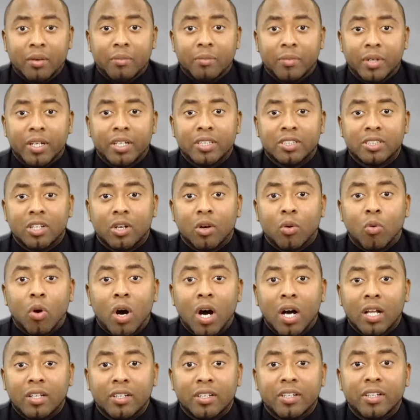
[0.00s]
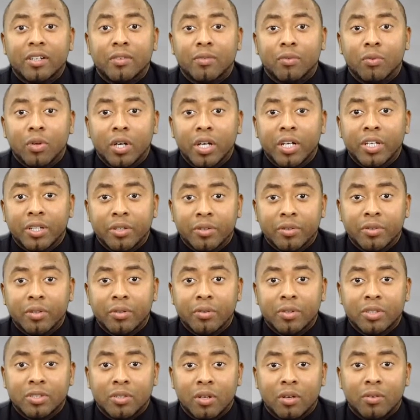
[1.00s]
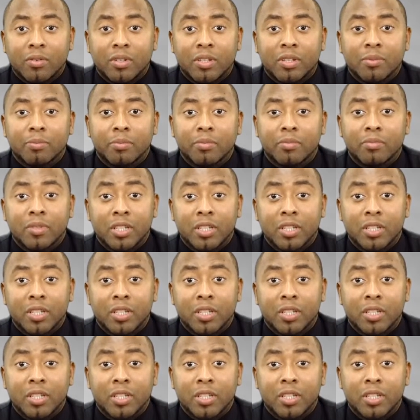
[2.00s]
Because the quality of what you do is going to